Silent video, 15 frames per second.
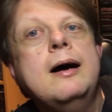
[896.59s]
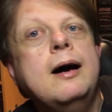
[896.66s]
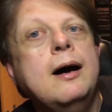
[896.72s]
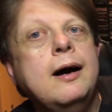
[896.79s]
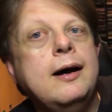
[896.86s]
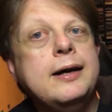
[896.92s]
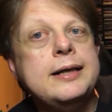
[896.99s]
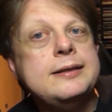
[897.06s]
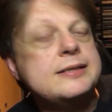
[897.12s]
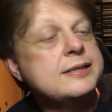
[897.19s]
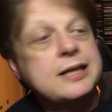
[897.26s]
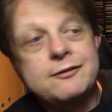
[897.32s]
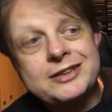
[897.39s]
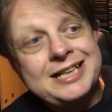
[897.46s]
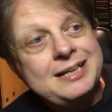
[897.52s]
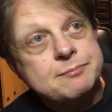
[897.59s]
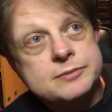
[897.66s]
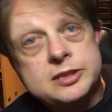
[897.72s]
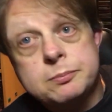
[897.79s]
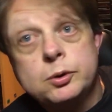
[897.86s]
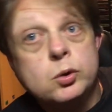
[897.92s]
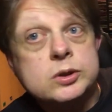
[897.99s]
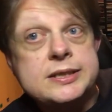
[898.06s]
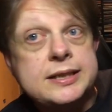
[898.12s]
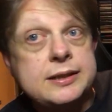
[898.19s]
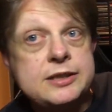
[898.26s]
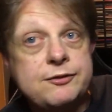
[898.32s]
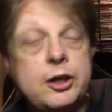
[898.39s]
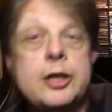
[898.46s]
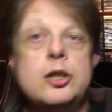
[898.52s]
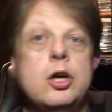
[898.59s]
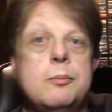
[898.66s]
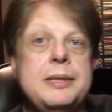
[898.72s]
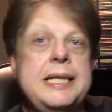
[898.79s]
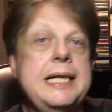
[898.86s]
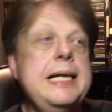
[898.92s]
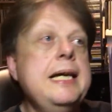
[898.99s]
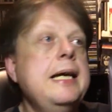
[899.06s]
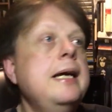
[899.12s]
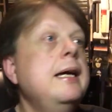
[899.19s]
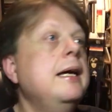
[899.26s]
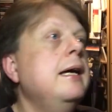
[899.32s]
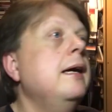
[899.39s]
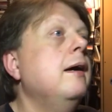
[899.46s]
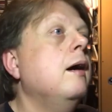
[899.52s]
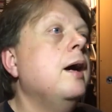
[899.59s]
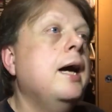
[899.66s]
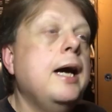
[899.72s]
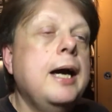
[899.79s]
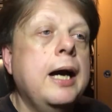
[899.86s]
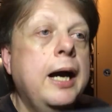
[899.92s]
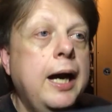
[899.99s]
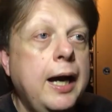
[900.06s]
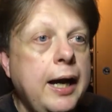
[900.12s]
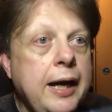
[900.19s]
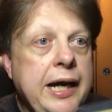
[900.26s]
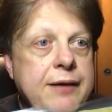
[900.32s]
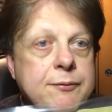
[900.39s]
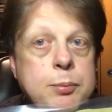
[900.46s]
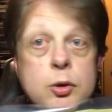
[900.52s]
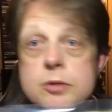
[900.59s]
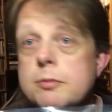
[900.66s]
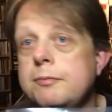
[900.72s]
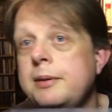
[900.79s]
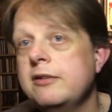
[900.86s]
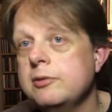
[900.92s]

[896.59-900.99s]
I discovered him supporting Divine Comedy at Portsmouth